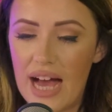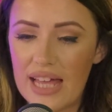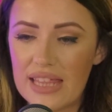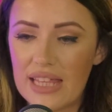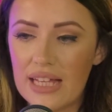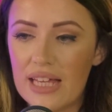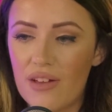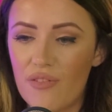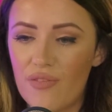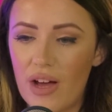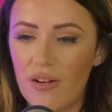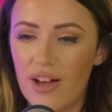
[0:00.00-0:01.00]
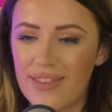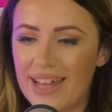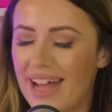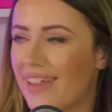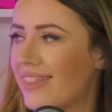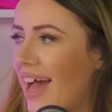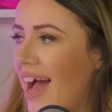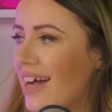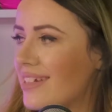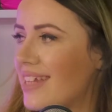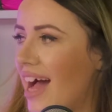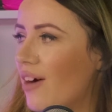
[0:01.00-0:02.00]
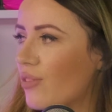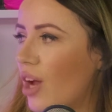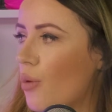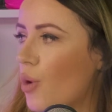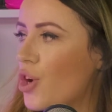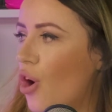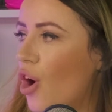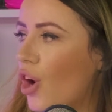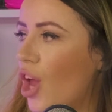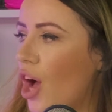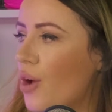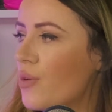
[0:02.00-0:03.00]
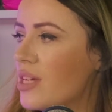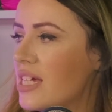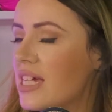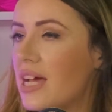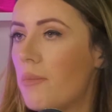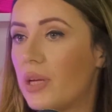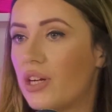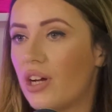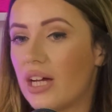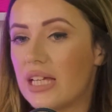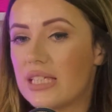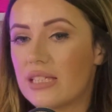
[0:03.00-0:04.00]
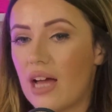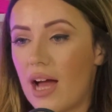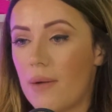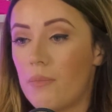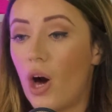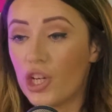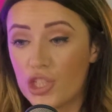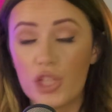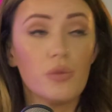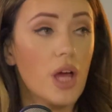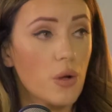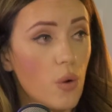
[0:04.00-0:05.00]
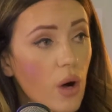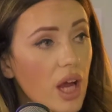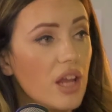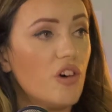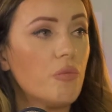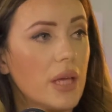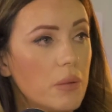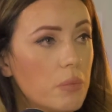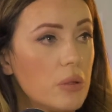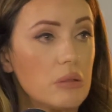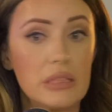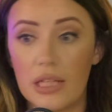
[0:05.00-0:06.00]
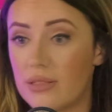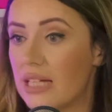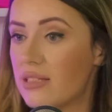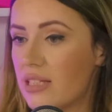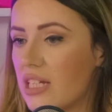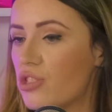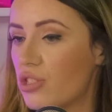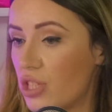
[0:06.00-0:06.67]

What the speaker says: I think it felt like they had their hand held, like we're not alone, because I do know quite a lot of people, dance teachers